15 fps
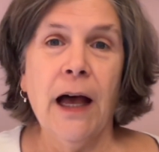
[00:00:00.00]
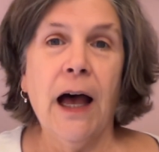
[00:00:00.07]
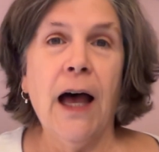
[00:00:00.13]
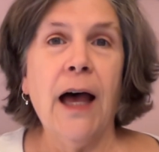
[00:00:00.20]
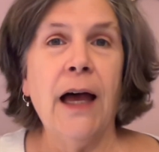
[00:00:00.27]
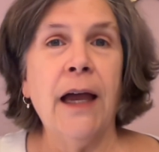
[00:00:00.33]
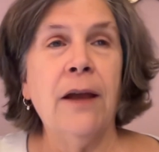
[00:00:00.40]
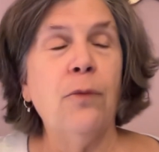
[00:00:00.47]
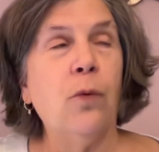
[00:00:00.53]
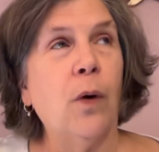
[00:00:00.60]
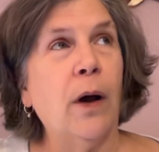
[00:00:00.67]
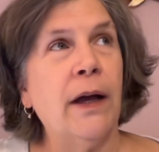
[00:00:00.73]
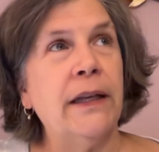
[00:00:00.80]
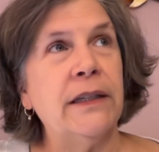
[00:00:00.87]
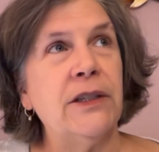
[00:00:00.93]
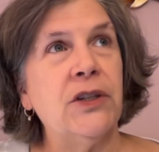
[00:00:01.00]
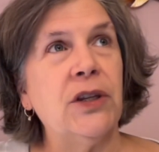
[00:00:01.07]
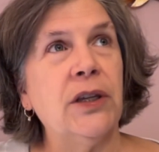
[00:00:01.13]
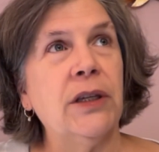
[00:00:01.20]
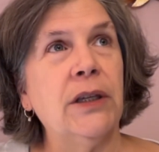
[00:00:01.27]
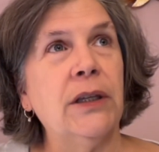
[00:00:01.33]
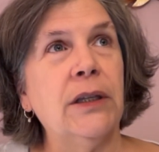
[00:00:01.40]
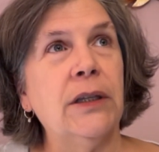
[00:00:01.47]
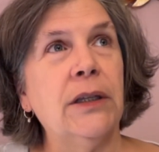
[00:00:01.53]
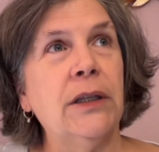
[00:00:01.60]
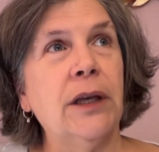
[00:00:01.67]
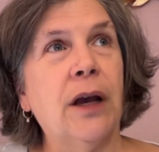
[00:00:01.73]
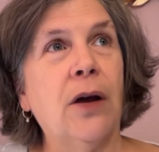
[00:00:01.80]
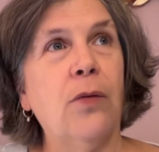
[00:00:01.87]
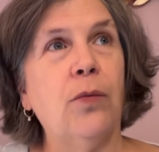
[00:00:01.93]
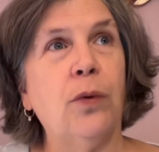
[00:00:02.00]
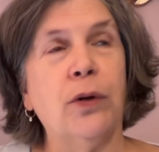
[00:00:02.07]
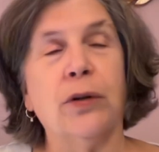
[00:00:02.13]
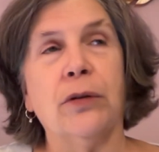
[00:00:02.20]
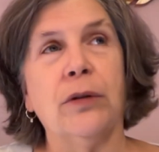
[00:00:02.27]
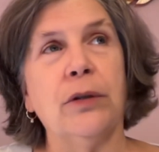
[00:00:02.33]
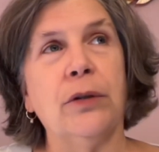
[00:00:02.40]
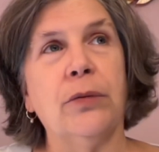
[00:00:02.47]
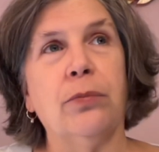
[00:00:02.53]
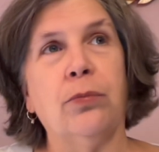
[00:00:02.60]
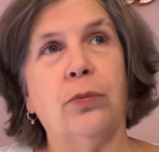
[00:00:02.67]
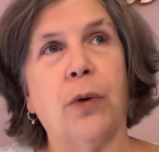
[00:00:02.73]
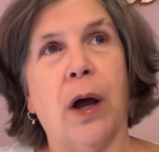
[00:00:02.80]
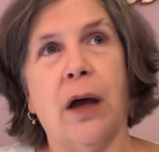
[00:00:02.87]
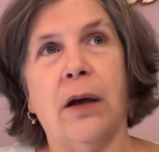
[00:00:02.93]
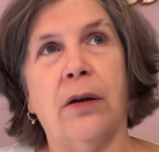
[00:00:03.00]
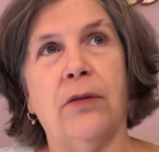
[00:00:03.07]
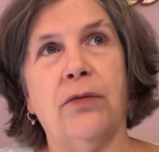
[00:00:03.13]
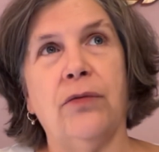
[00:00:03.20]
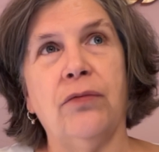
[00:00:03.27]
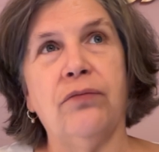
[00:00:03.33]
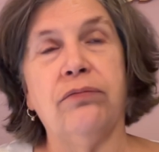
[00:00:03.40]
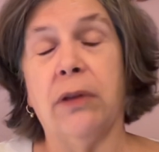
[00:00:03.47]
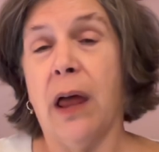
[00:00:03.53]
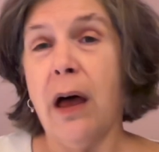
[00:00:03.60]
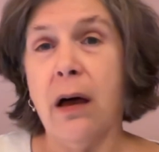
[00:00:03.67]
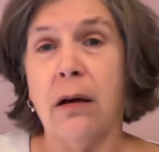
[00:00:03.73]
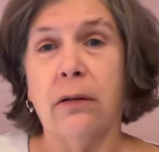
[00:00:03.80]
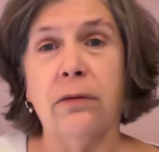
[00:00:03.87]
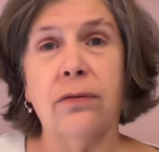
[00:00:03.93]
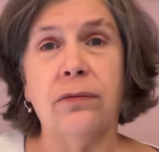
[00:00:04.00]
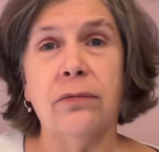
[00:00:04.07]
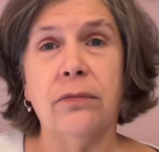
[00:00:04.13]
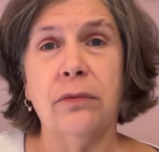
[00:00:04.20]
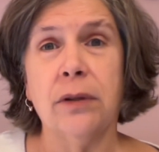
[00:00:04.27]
I want a world of love.